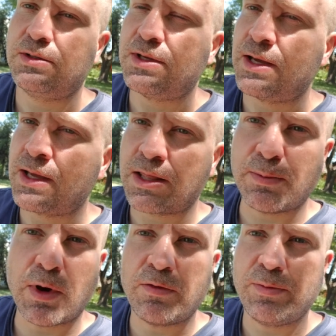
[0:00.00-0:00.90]
saying, get them
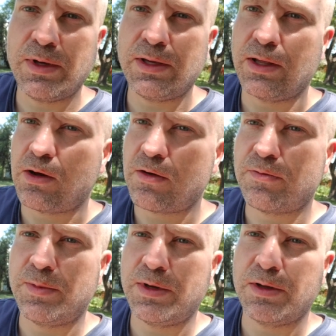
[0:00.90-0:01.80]
off me, get off
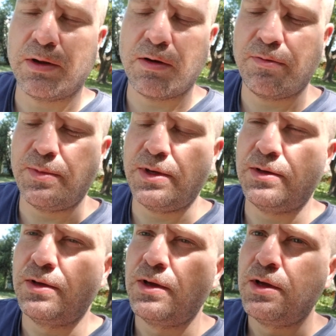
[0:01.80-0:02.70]
me, get off me.
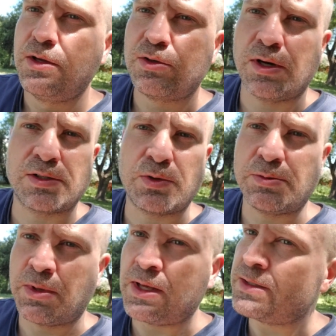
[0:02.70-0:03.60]
Trying to squeeze
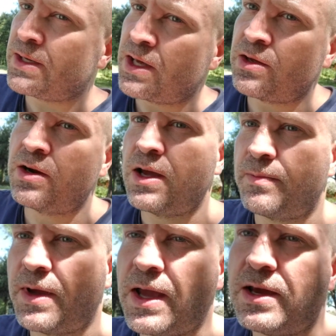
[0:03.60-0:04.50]
my legs together. I had
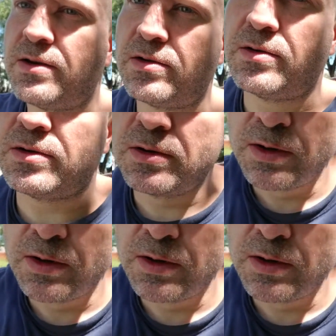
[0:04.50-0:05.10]
my hand under,